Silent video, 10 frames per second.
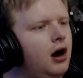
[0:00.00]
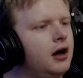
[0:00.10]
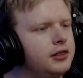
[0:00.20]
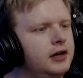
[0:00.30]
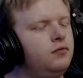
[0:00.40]

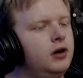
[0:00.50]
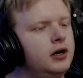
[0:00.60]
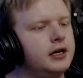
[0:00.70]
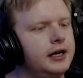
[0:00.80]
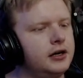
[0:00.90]
They're
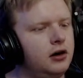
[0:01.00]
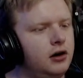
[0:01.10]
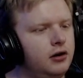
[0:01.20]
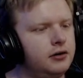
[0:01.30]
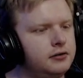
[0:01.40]
working
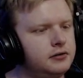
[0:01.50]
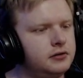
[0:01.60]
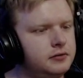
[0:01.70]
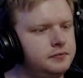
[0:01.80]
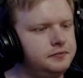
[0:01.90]
on
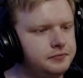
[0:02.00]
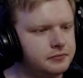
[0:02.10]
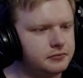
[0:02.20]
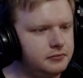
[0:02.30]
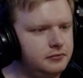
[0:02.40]

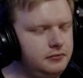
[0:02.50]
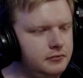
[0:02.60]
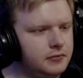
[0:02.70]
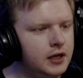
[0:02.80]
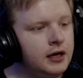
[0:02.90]

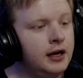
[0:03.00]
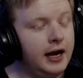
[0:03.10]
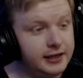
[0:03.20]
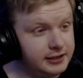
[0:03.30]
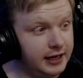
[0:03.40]

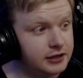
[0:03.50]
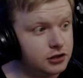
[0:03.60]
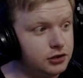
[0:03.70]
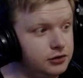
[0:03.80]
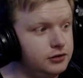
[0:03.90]
Exec
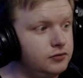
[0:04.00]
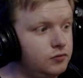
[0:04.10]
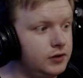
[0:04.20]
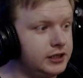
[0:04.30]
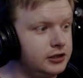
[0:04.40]
2,
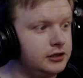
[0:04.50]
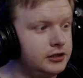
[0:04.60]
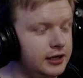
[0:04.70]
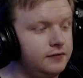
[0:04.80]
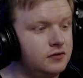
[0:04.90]
which is
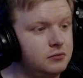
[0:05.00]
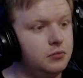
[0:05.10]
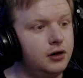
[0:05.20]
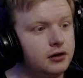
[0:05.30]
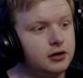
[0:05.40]
General
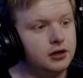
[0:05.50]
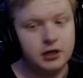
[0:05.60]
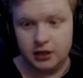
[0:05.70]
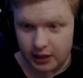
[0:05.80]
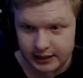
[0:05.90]
Mock
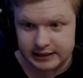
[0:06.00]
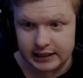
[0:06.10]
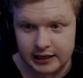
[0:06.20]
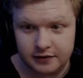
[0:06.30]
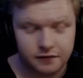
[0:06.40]
and
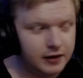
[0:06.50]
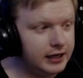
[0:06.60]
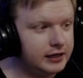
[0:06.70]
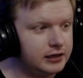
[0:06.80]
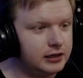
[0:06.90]
Darth
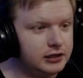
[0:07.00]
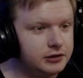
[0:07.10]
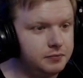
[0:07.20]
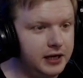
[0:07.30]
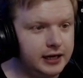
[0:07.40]
Vader
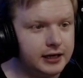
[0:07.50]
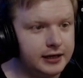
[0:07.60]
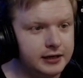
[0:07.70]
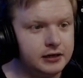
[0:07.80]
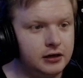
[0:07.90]

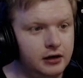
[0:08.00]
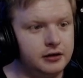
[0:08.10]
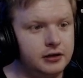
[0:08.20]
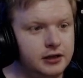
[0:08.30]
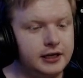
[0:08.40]
speaking
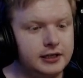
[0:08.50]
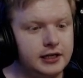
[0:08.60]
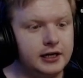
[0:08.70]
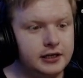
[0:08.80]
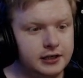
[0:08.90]
on the
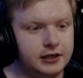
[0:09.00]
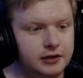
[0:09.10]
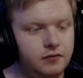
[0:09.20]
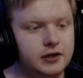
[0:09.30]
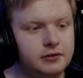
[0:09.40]
Executor,
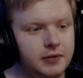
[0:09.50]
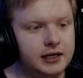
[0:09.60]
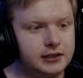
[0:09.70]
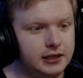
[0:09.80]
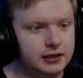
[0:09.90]
which
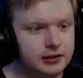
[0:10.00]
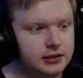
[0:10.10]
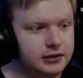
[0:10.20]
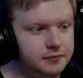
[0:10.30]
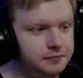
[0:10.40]
makes
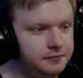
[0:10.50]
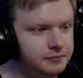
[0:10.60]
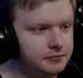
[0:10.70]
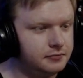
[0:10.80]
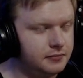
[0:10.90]
sense.
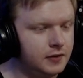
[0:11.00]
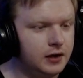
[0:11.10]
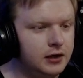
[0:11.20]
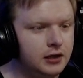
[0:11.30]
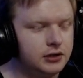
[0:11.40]

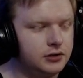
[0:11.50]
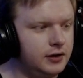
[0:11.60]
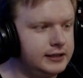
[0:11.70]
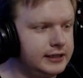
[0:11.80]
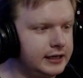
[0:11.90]
So
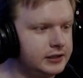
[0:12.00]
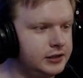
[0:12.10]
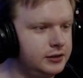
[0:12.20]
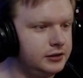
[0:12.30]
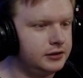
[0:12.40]
Exec
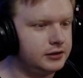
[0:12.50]
2,